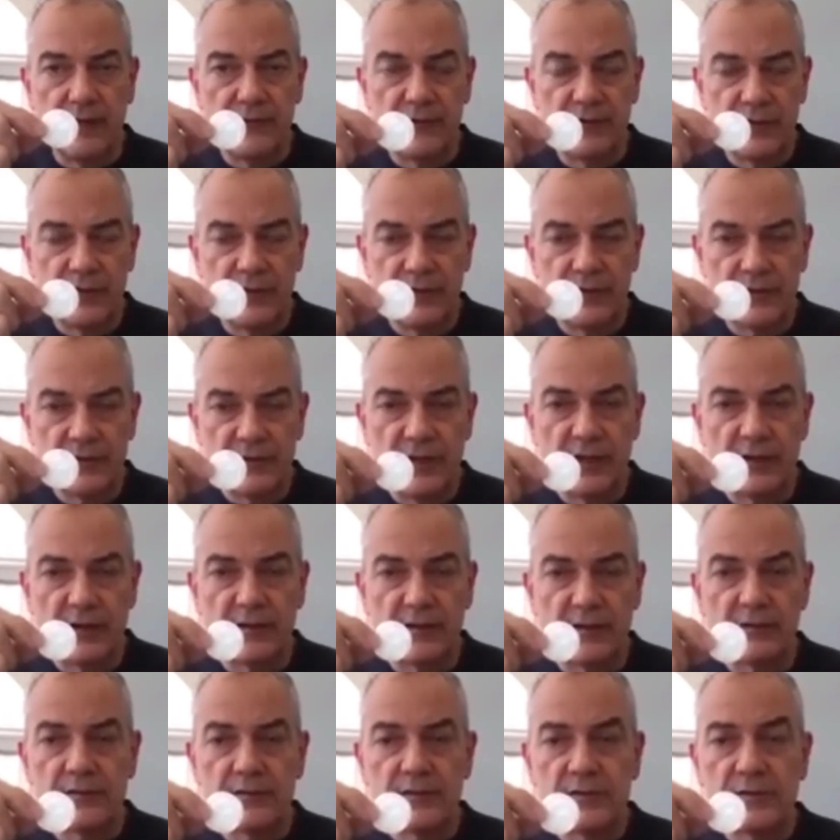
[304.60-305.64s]
or 10
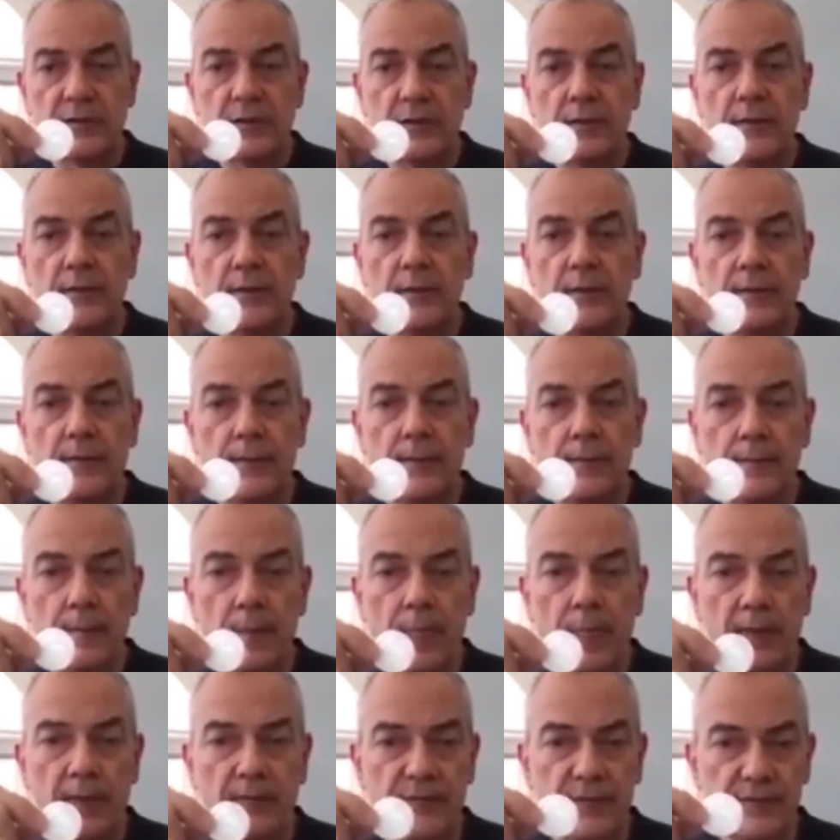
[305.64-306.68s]
seconds,
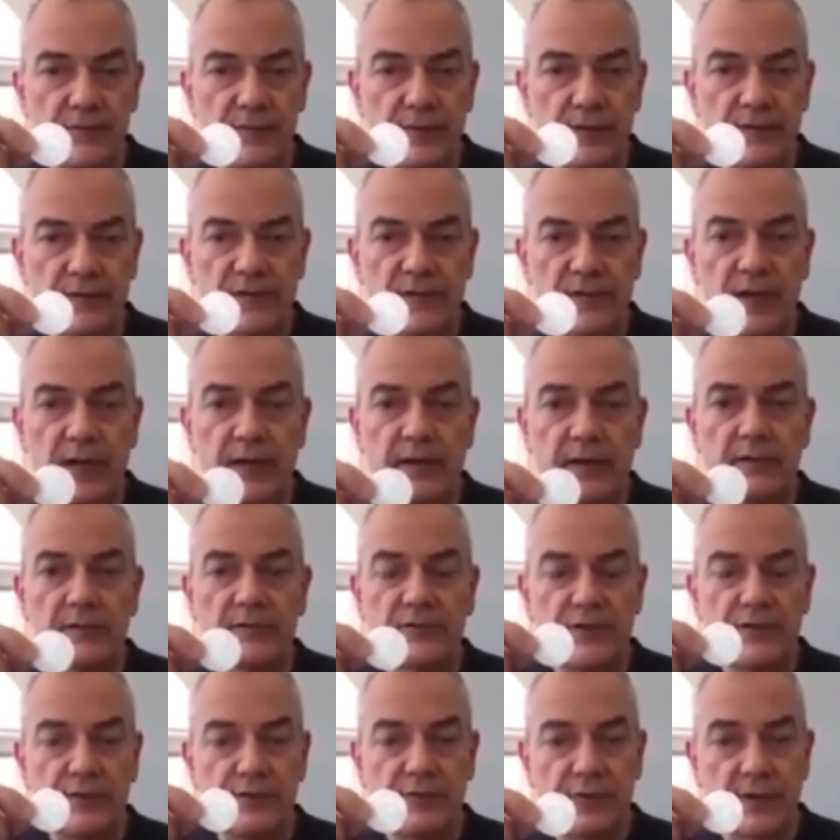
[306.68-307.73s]
15 seconds.
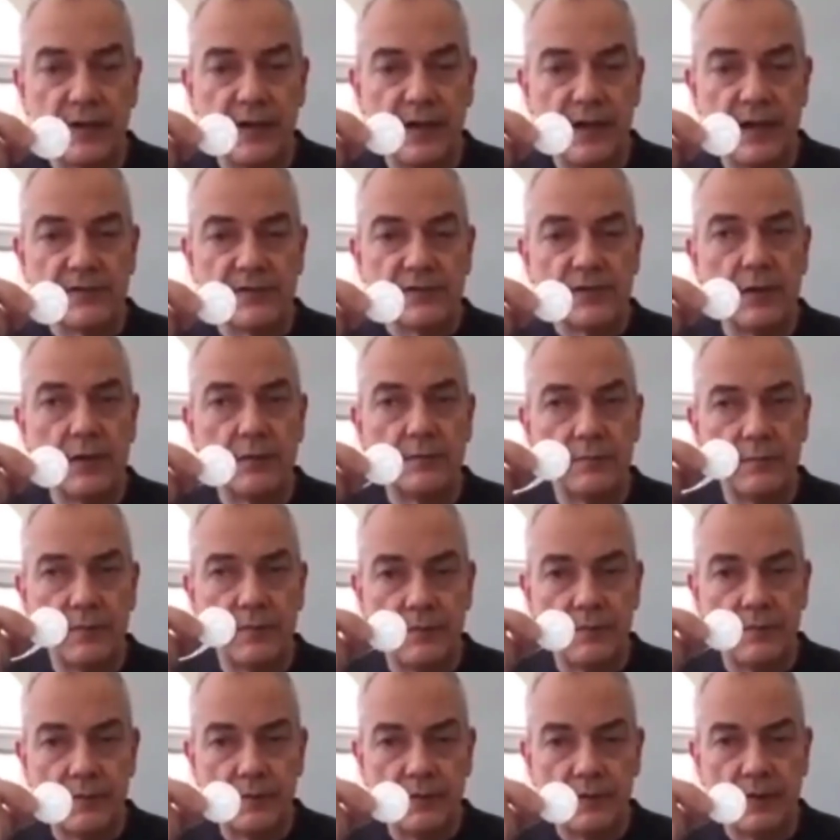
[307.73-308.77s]
Then you're going to ask them,
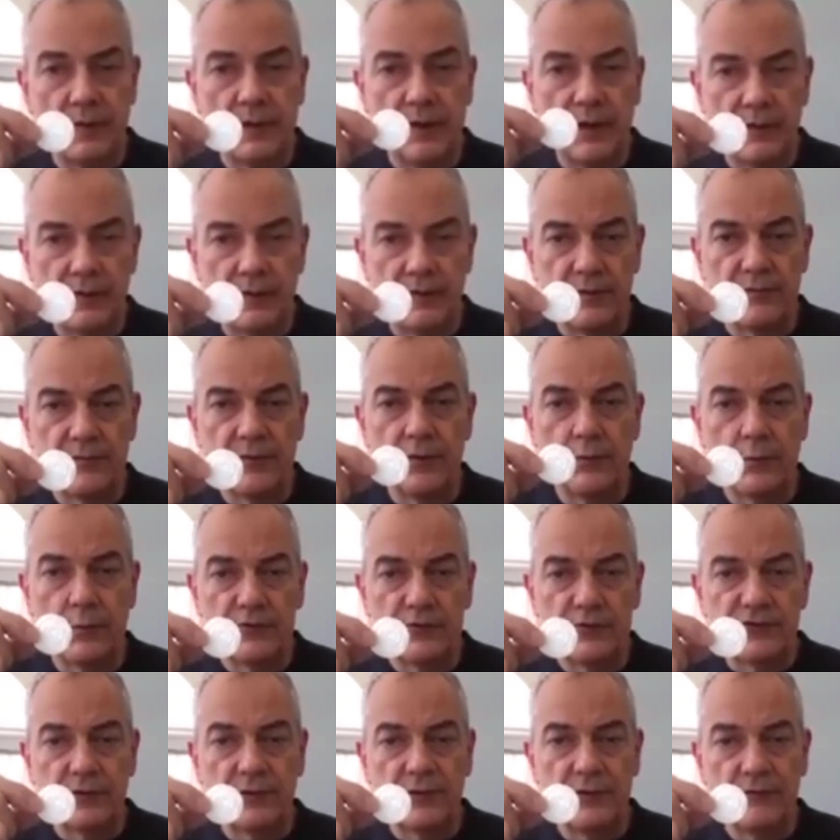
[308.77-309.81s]
how do you feel?
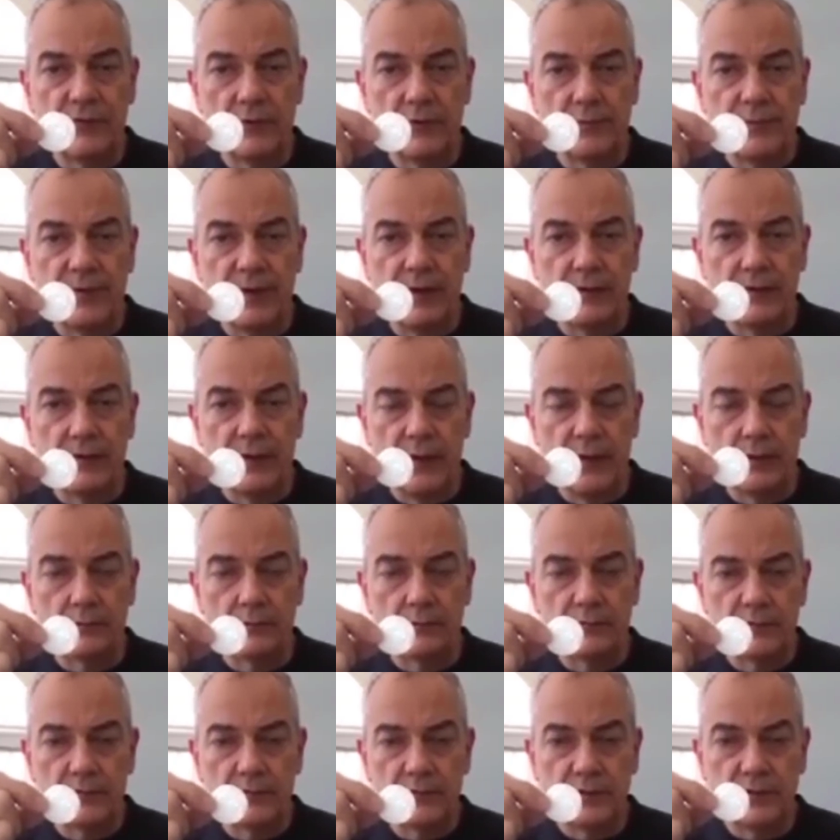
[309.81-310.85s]
What's your level of pain now?
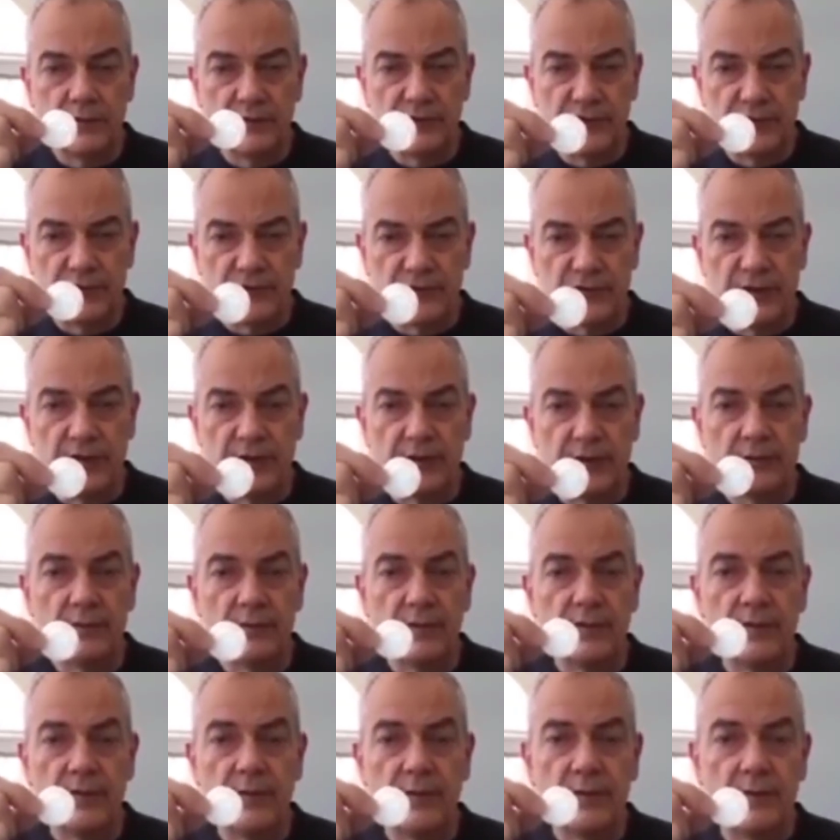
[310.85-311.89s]
So let's just say,
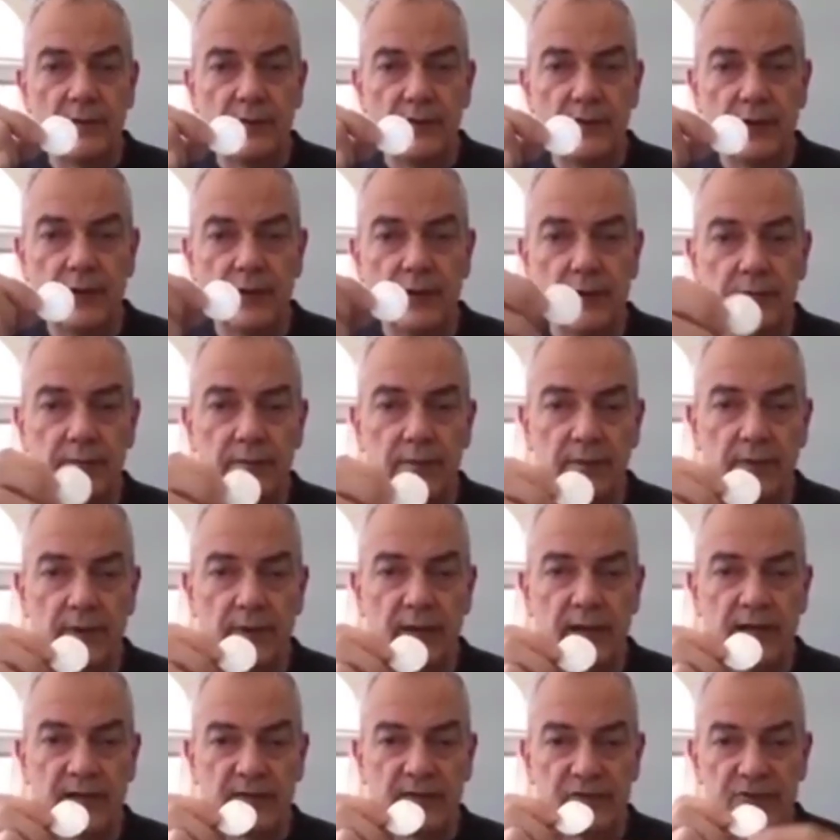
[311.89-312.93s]
it
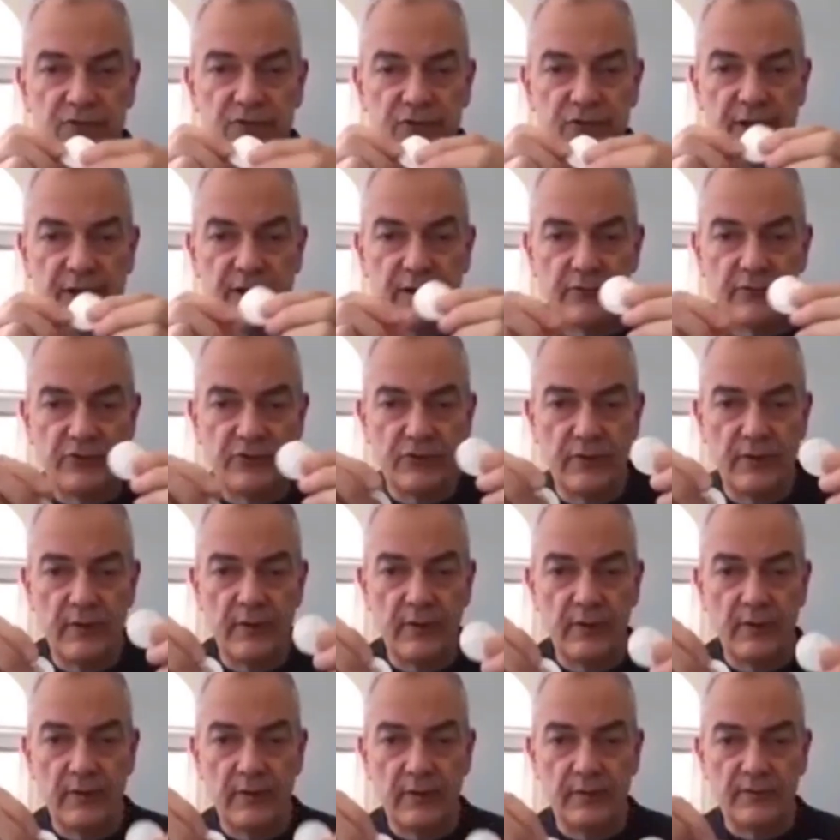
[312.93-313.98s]
hasn't changed.
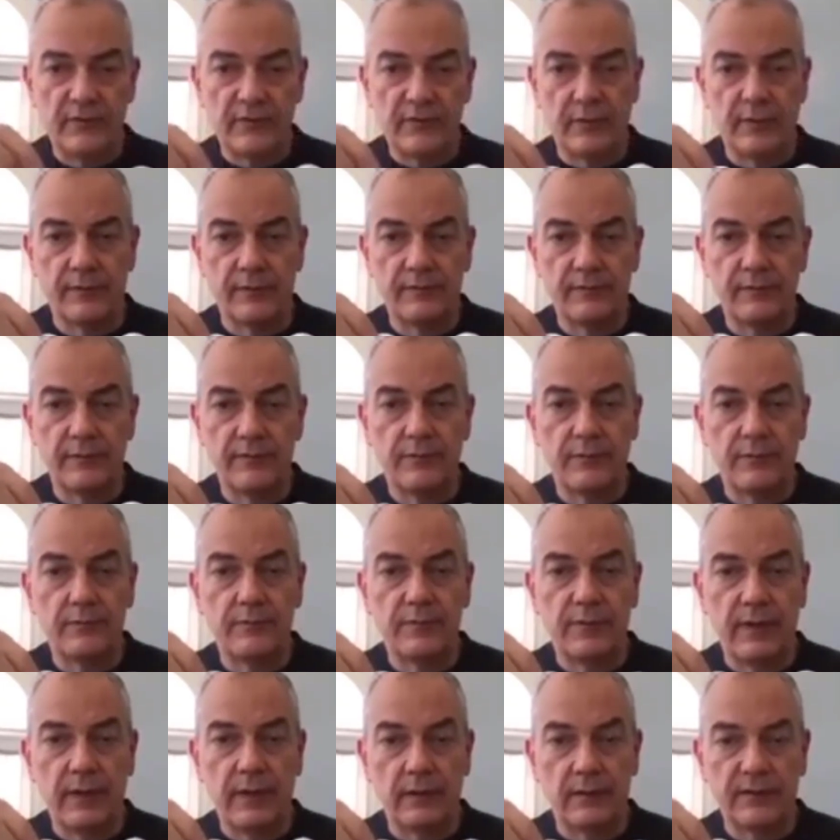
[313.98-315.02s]
So
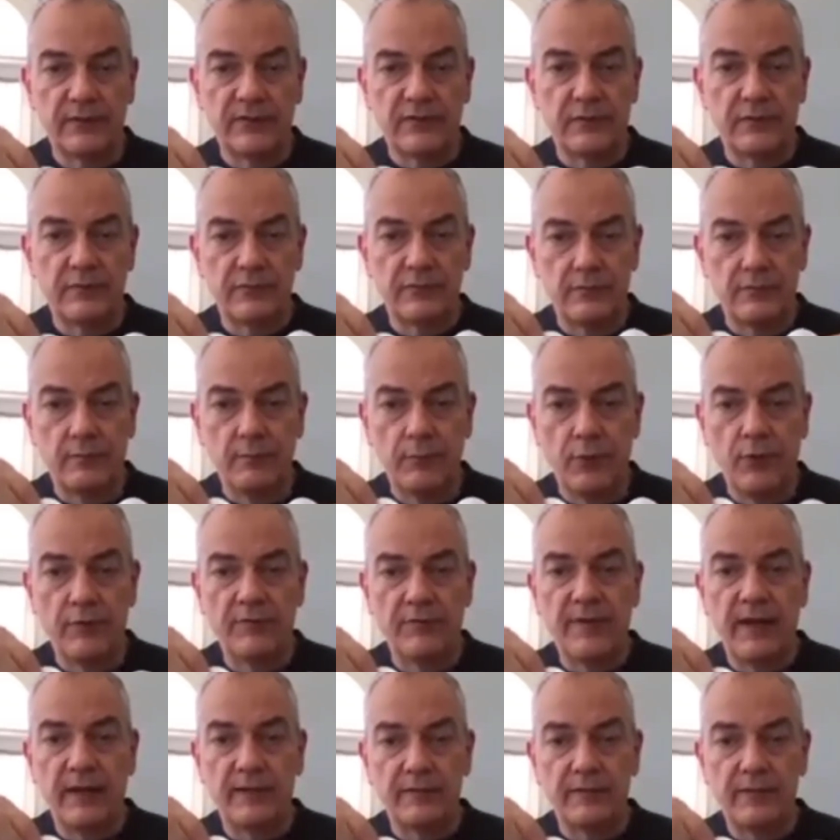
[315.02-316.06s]
now let's move
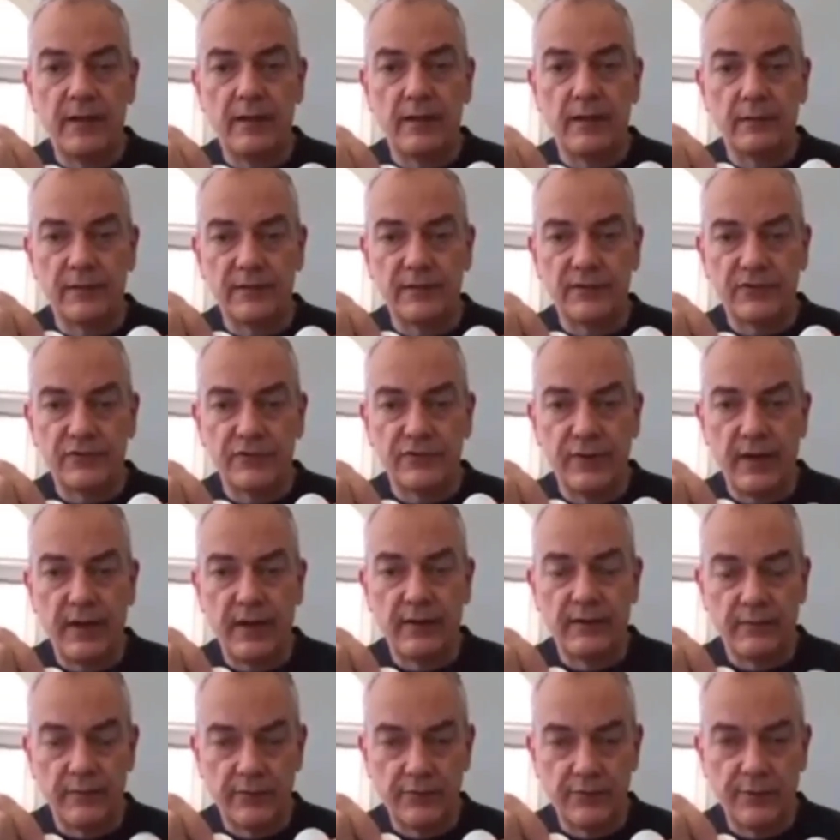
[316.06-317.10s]
that down. Let's try it
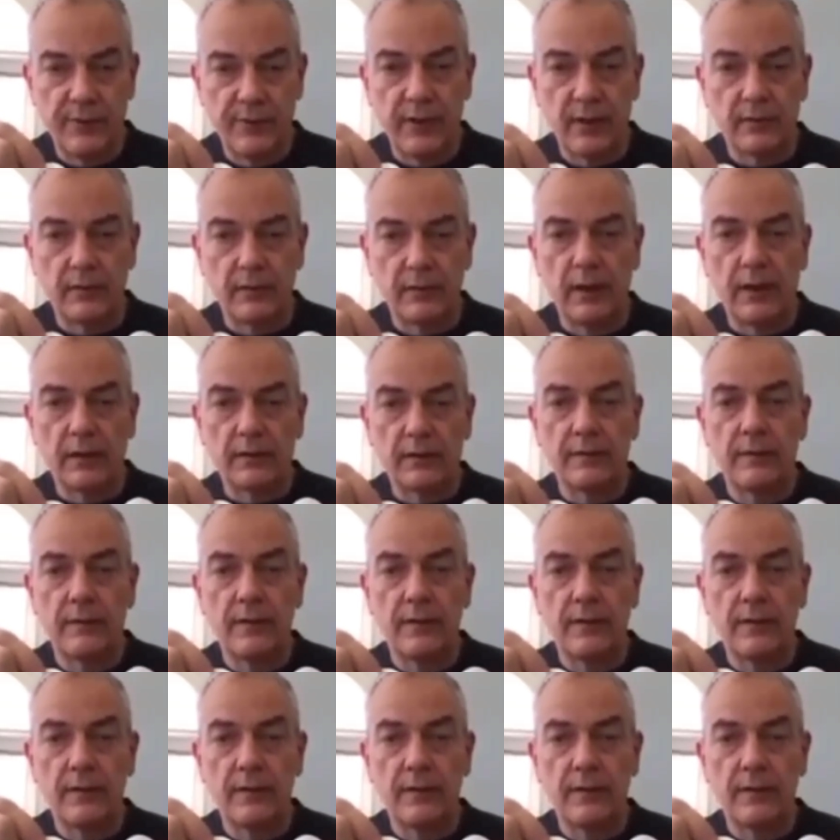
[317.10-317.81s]
at 3 o'clock